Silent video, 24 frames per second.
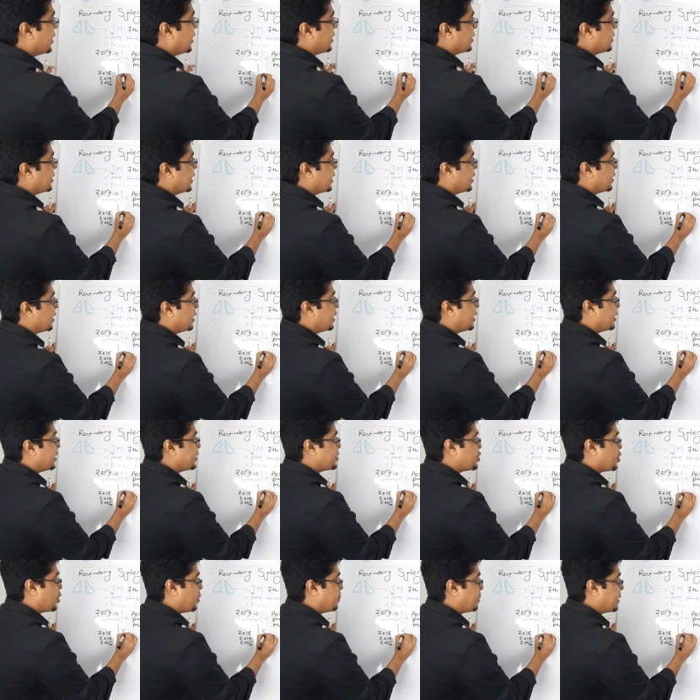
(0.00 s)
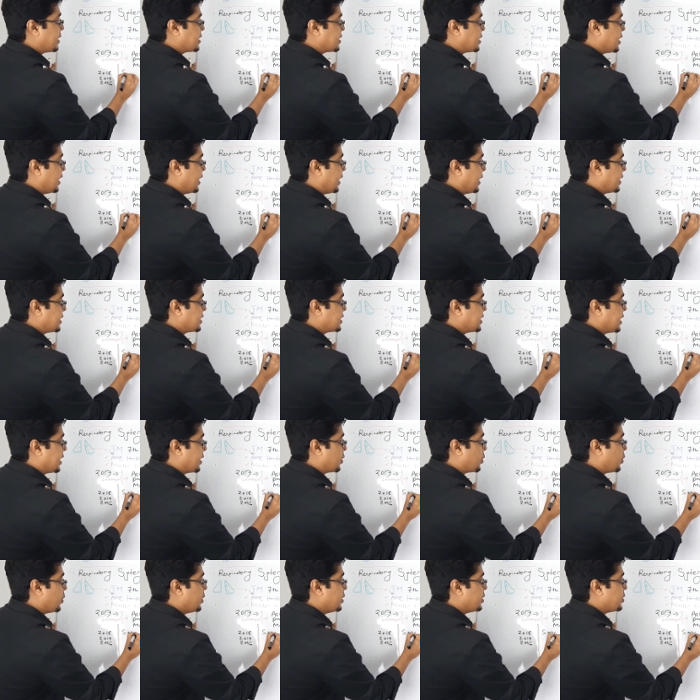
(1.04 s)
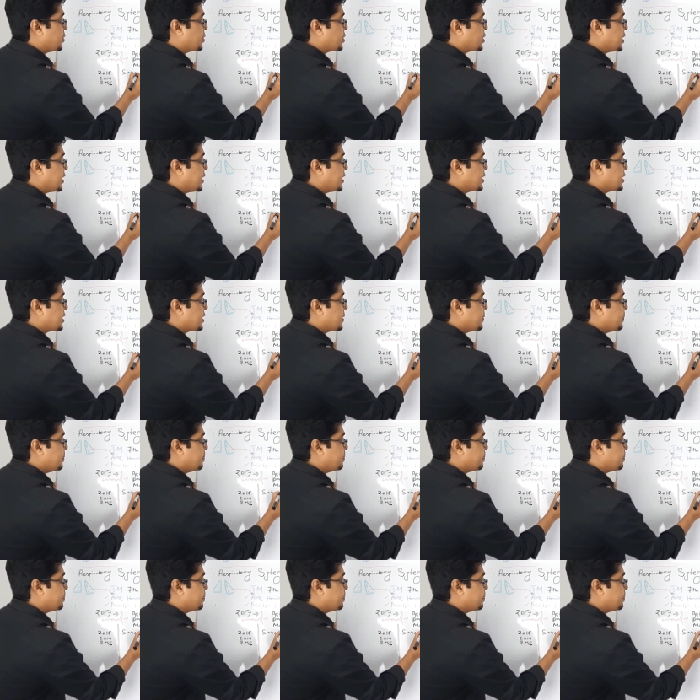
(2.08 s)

there are topics like sarcoidosis